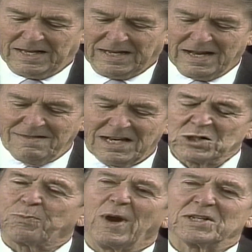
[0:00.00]
In this
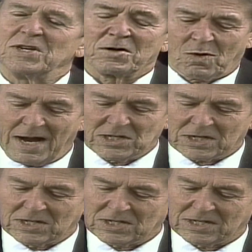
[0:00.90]
present
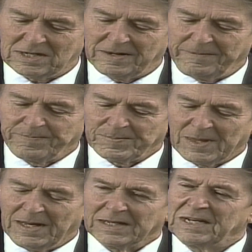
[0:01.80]
crisis,
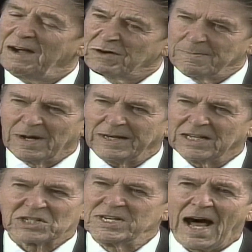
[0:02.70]
Government
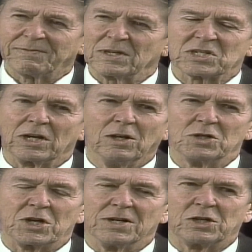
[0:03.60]
is not the
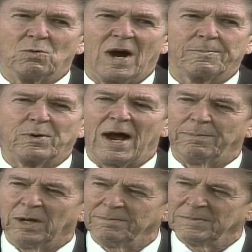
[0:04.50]
solution to our
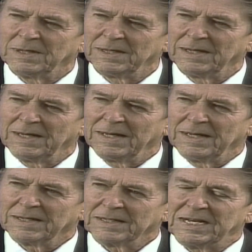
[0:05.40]
problem.
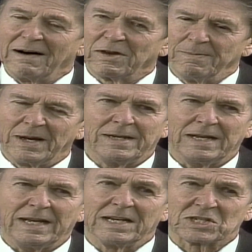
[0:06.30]
Government
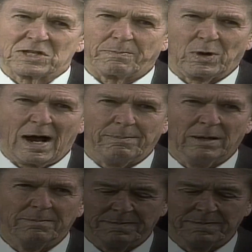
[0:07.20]
is the problem.